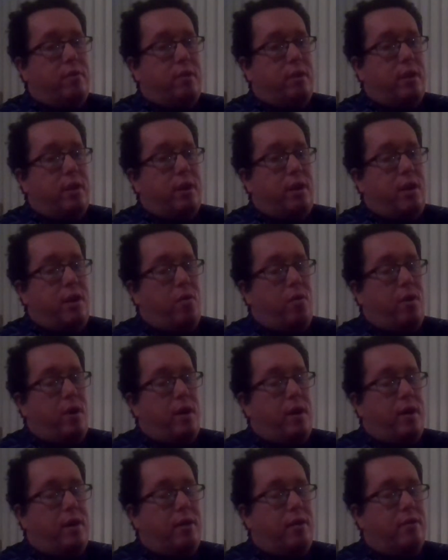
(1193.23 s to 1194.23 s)

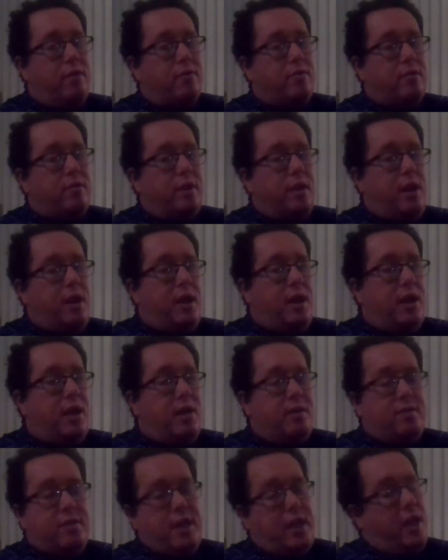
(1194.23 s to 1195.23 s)
and
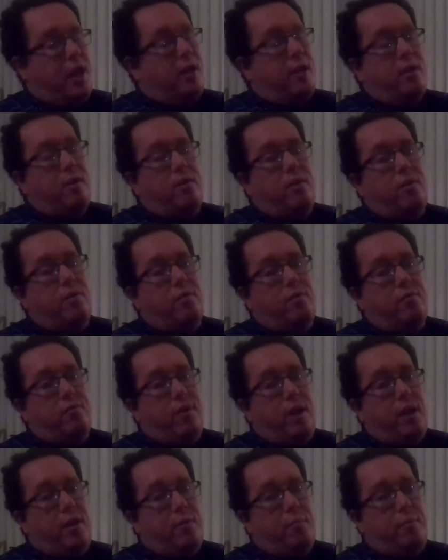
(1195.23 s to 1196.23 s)
it's the antidote to
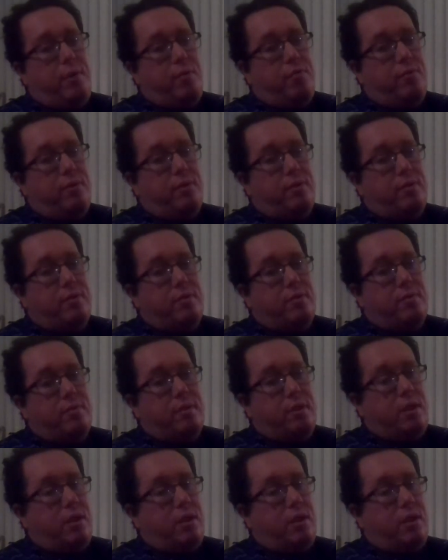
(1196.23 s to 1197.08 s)
violent movies,